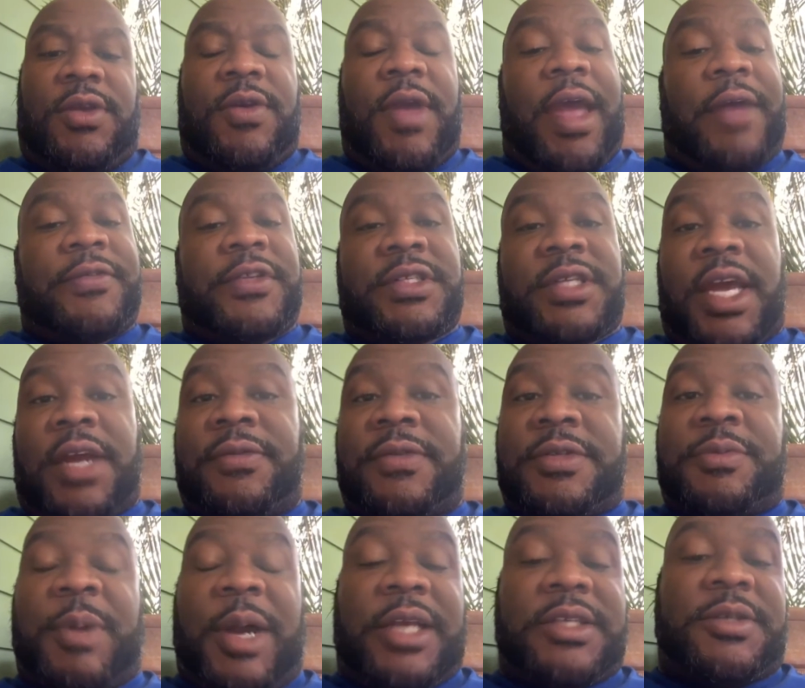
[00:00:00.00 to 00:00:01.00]
You have to take
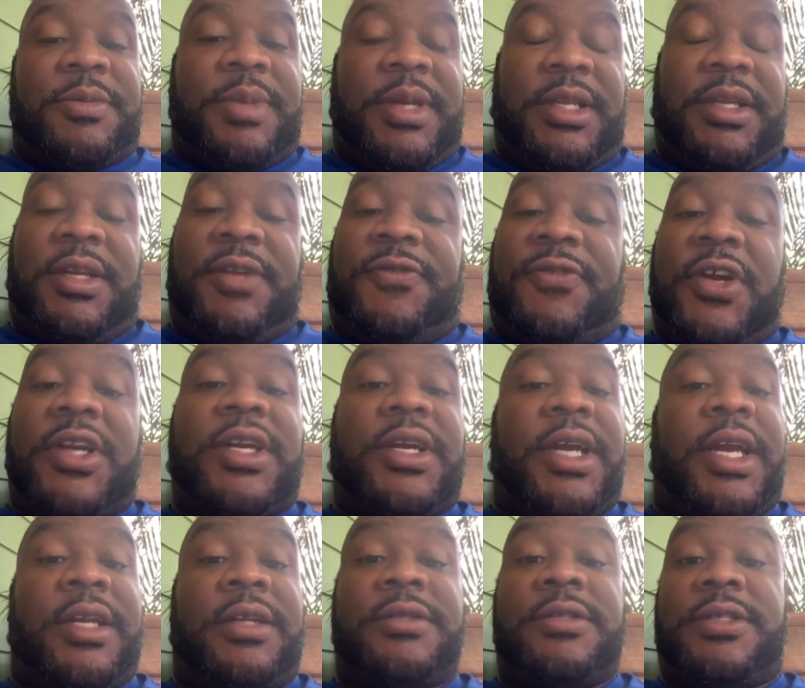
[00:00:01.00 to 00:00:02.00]
responsibility for
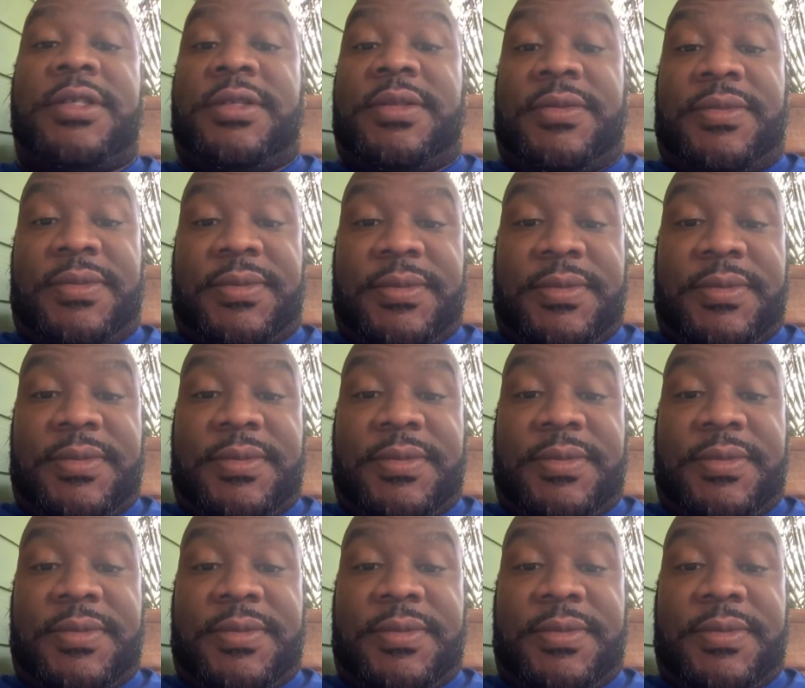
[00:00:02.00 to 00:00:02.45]
your energy.